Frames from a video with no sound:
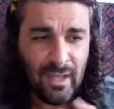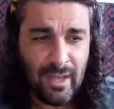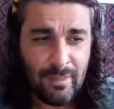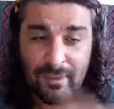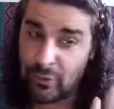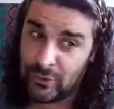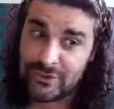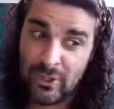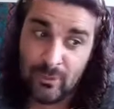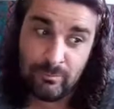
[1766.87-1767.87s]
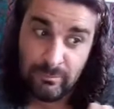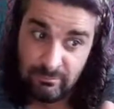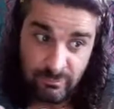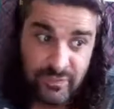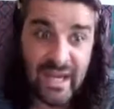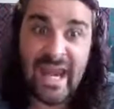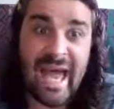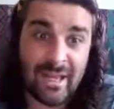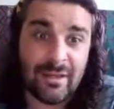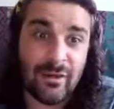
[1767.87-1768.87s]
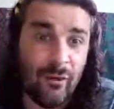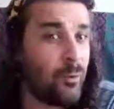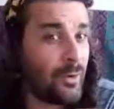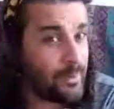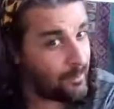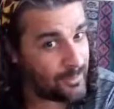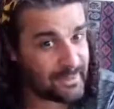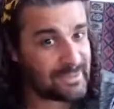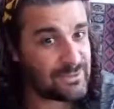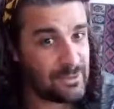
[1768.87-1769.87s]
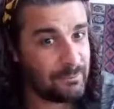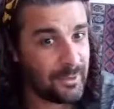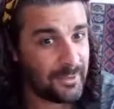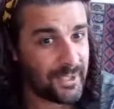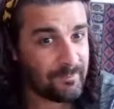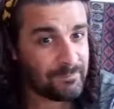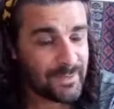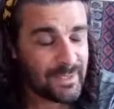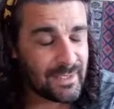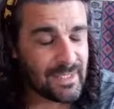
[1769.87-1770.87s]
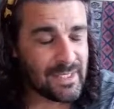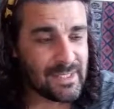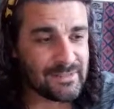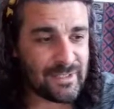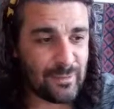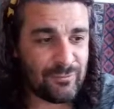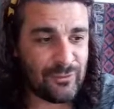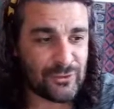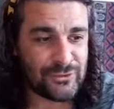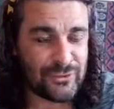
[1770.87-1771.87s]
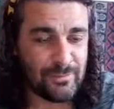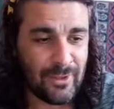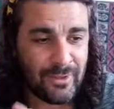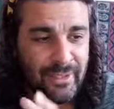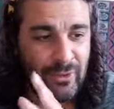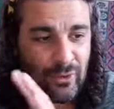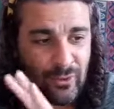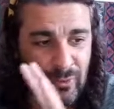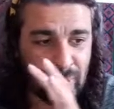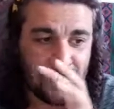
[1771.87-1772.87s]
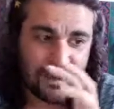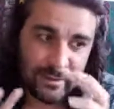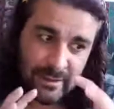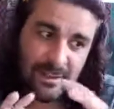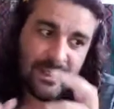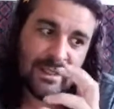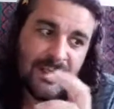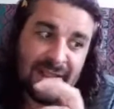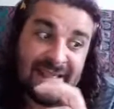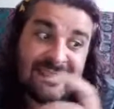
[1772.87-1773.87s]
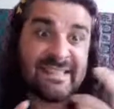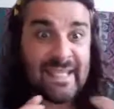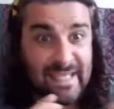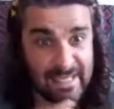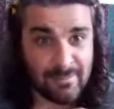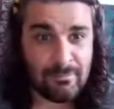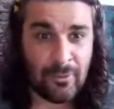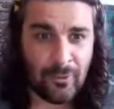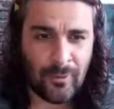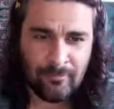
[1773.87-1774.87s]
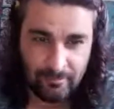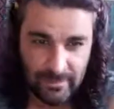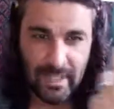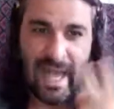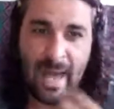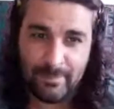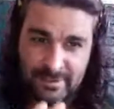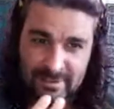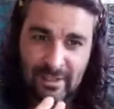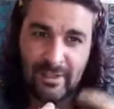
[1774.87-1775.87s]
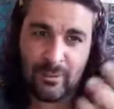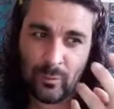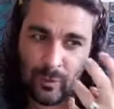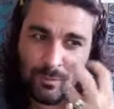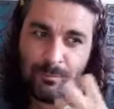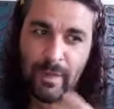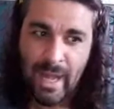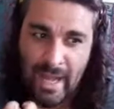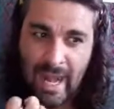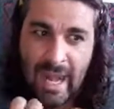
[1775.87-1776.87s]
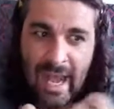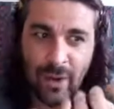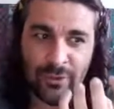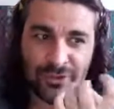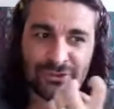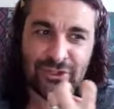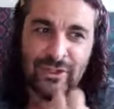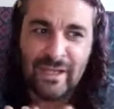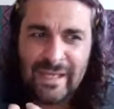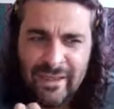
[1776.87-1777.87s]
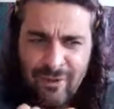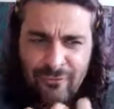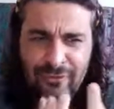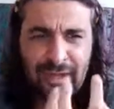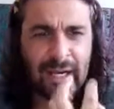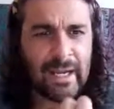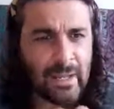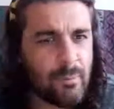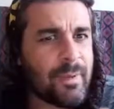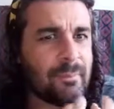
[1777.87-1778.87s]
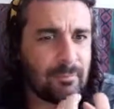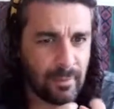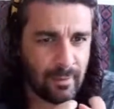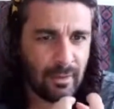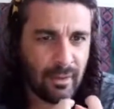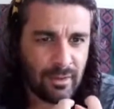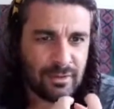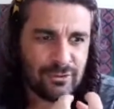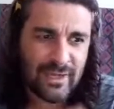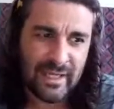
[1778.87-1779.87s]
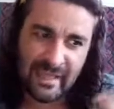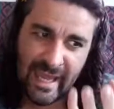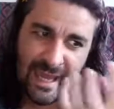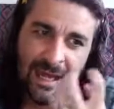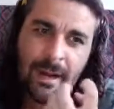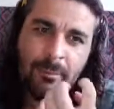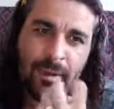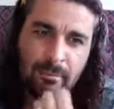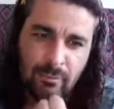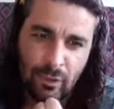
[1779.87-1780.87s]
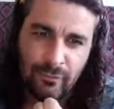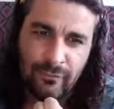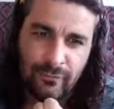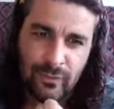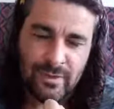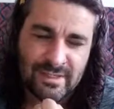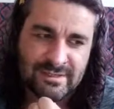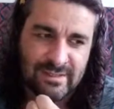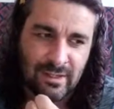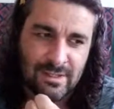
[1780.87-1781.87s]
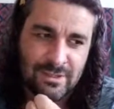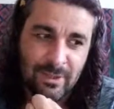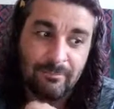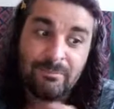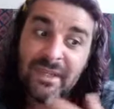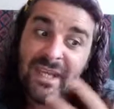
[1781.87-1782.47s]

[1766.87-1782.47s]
um, and also the lack of what you're putting into your body. So if you're somebody who needs to eat more, apatite will allow you to feel a little bit more hungry, get a little bit more food inside you.